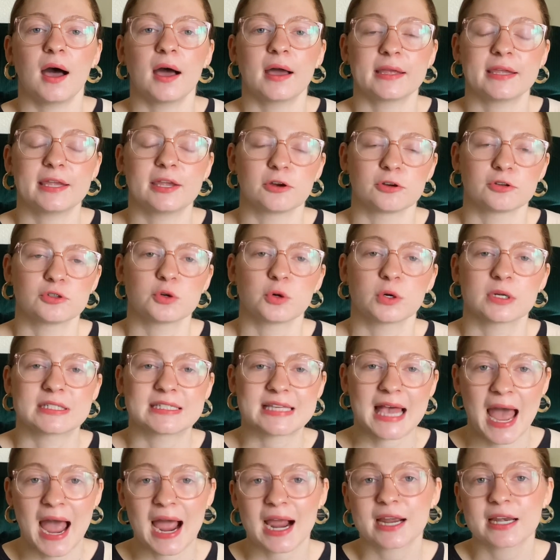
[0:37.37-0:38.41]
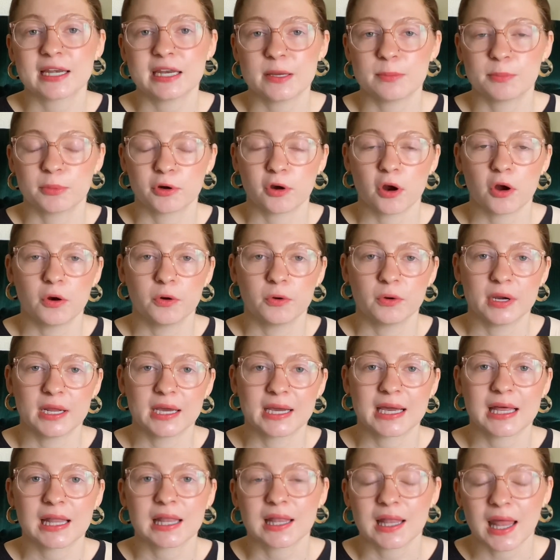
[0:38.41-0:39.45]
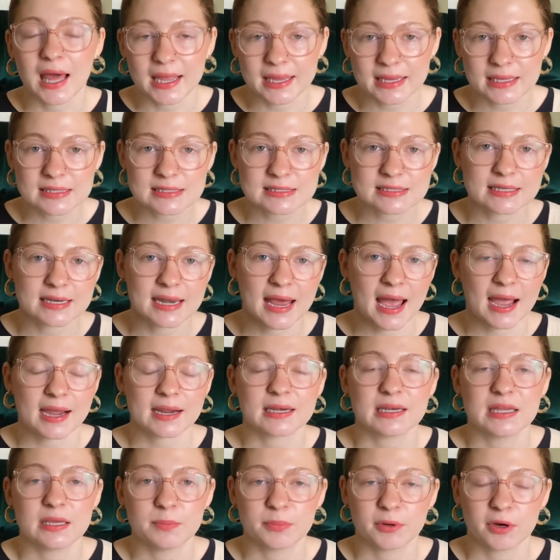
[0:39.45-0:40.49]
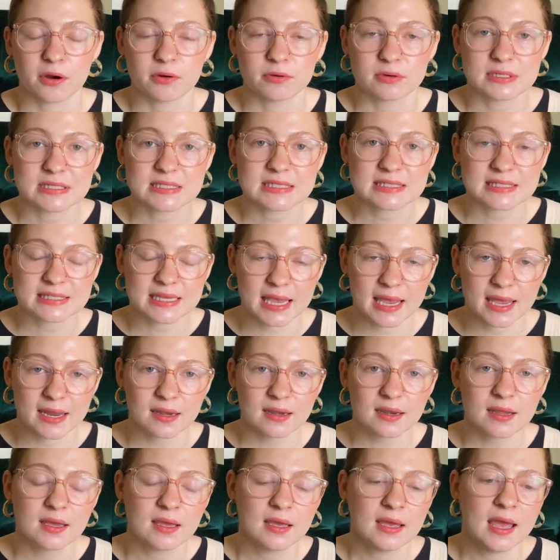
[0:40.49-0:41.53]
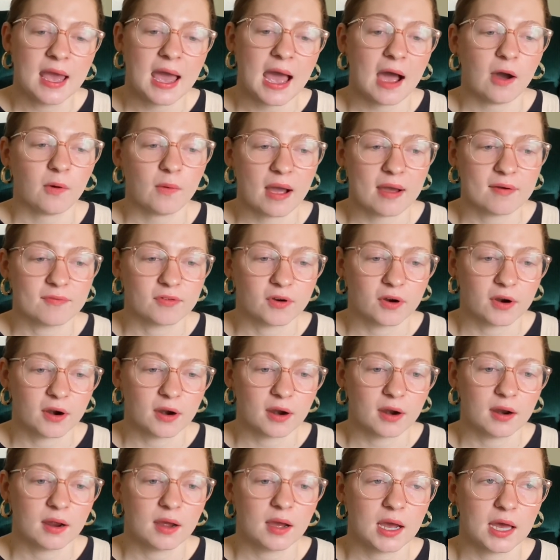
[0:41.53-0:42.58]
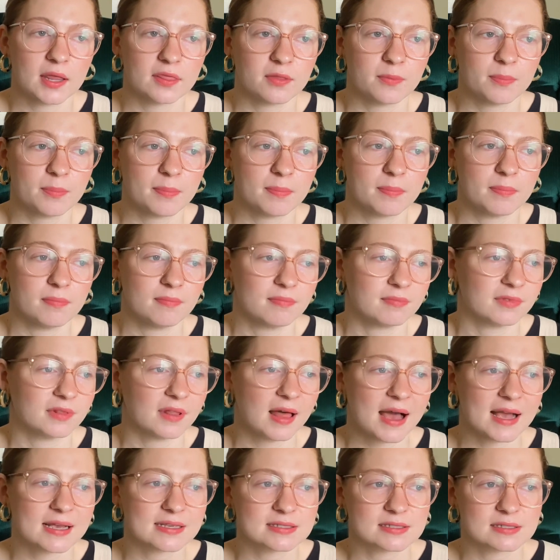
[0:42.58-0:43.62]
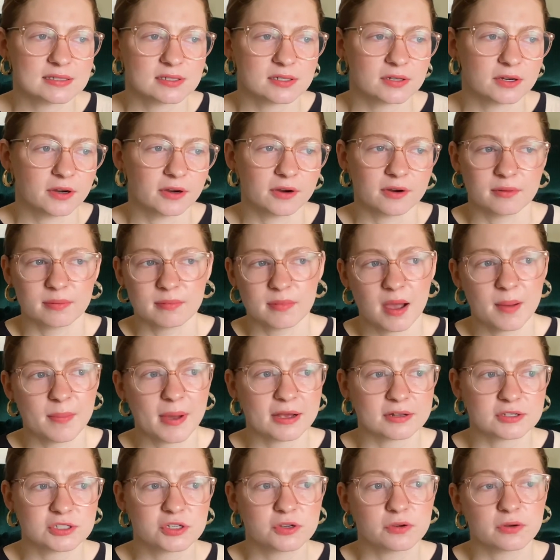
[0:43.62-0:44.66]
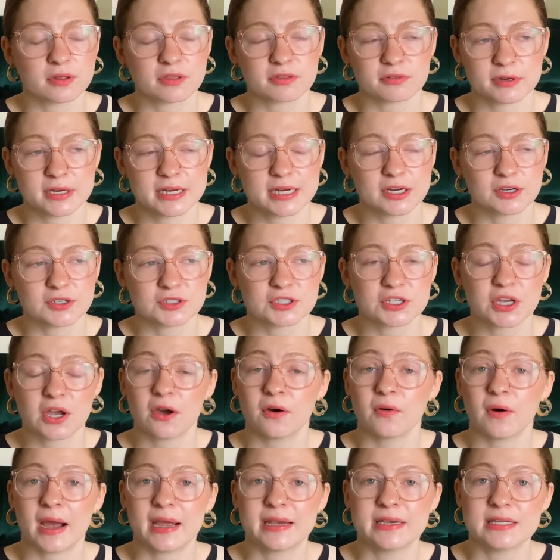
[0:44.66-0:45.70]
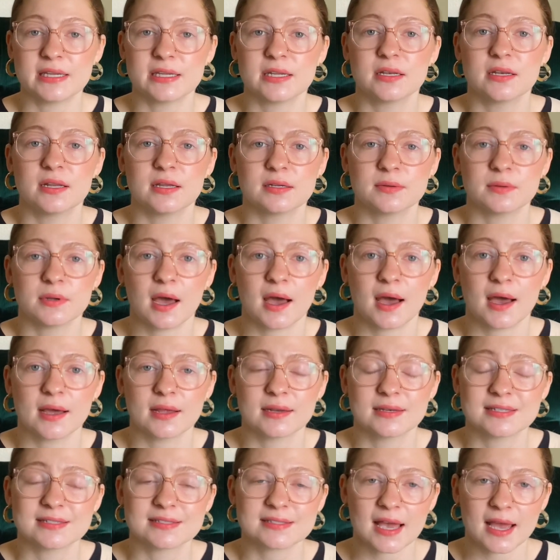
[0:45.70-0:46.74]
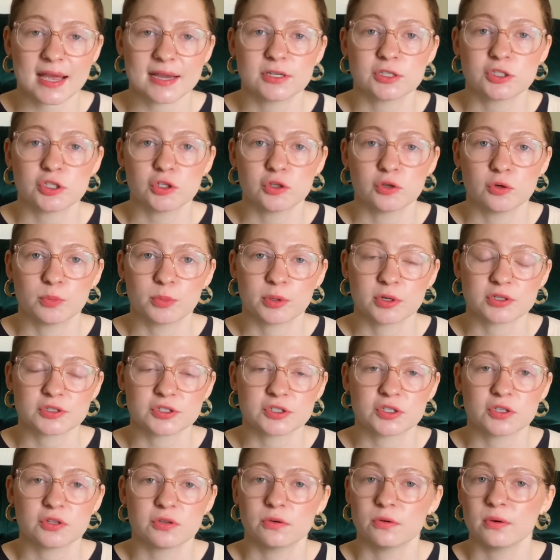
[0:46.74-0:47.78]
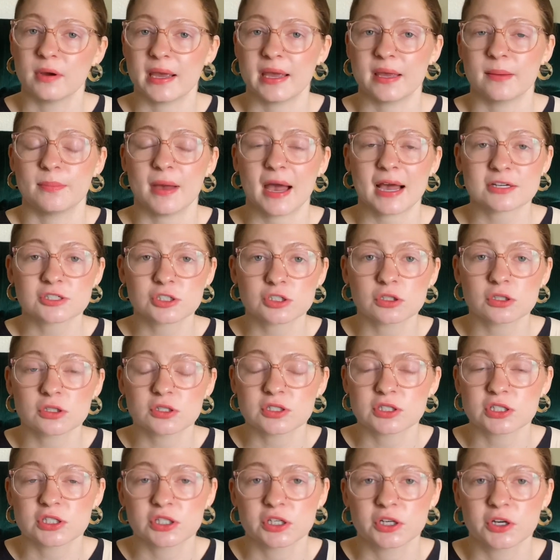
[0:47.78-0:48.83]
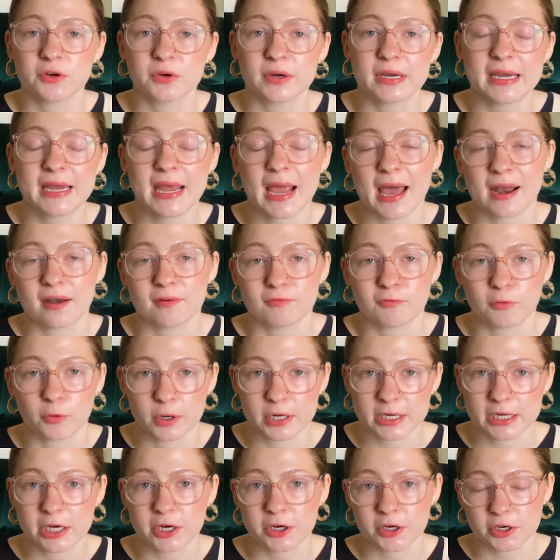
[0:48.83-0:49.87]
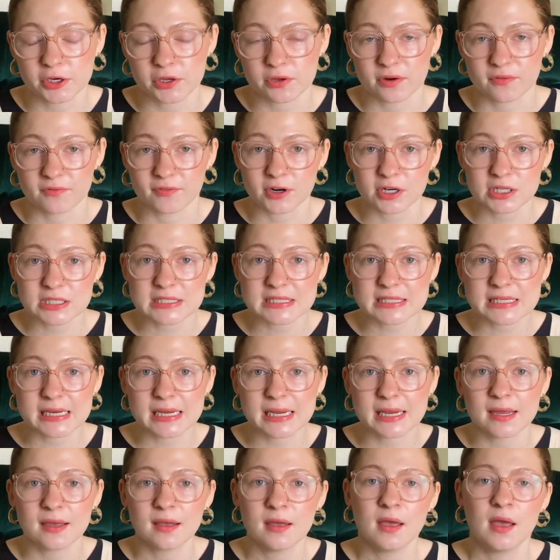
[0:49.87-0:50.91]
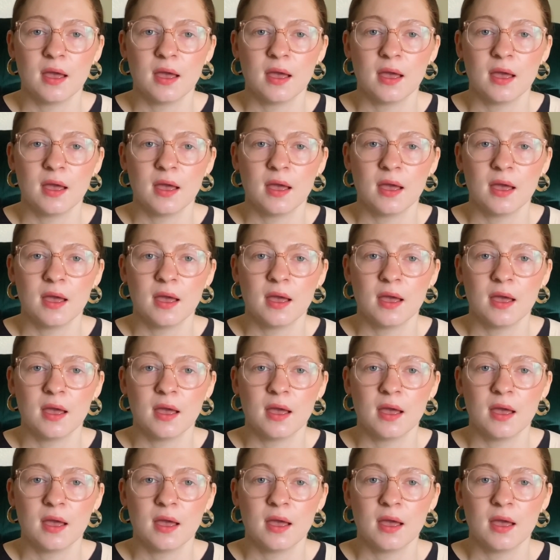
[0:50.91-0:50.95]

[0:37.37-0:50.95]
geared towards acne prone clients and acne prone skin. However, about 2 or 3 years ago, I did decide to pursue a bachelor's degree at a 4-year university